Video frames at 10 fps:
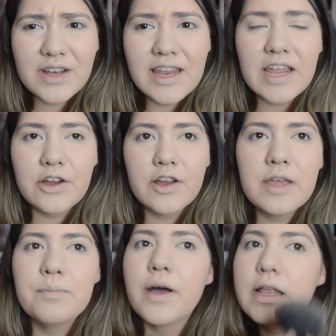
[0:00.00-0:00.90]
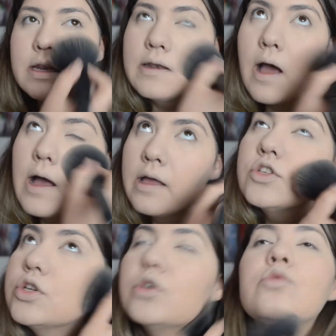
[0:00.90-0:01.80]
and eerie, but not
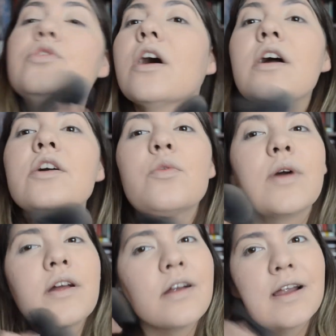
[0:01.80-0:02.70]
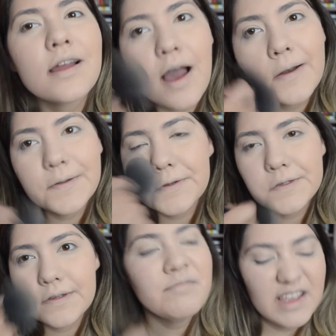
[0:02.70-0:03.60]
too dark where it kind of
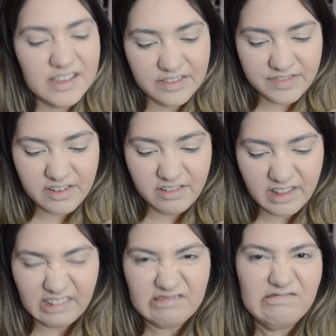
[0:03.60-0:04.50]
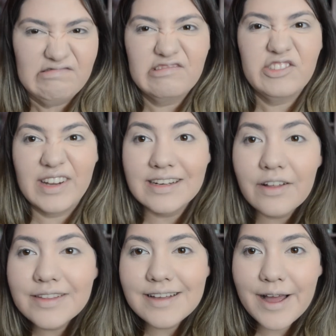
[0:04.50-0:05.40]
just makes you feel like dreaded all
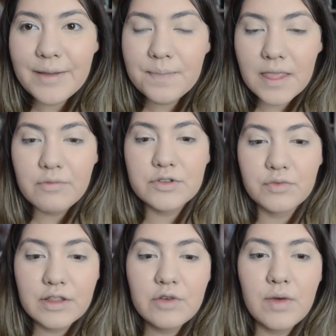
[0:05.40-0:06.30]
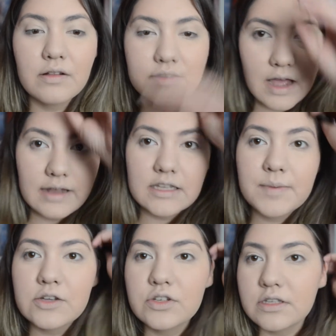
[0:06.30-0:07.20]
the time. It was really well done,
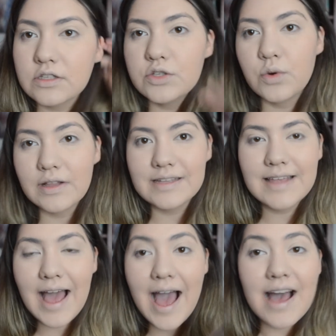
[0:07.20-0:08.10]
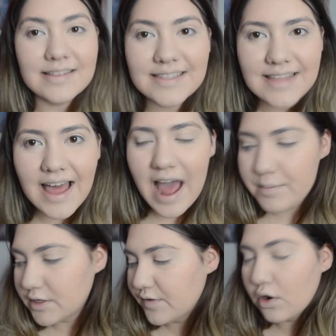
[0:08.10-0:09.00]
especially since New Orleans has that
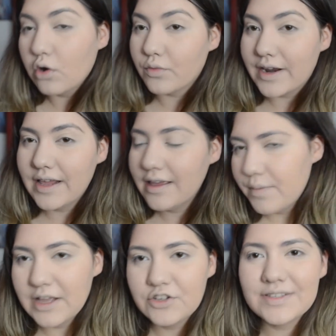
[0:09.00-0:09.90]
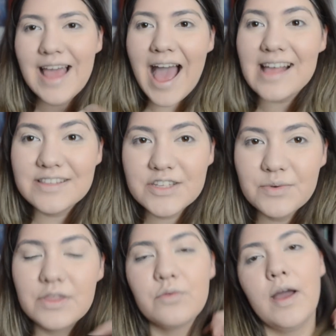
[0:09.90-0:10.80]
atmosphere already, but it just adds to
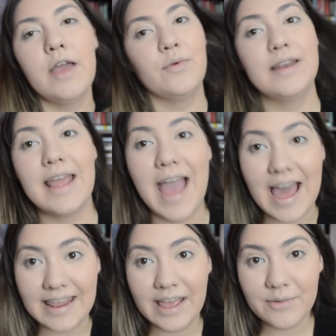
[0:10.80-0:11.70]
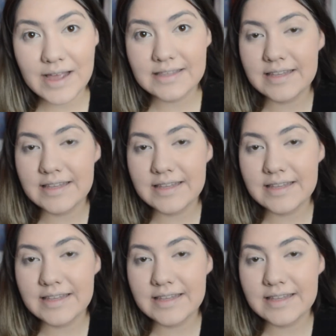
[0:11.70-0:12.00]
it the way Renée Ahdieh writes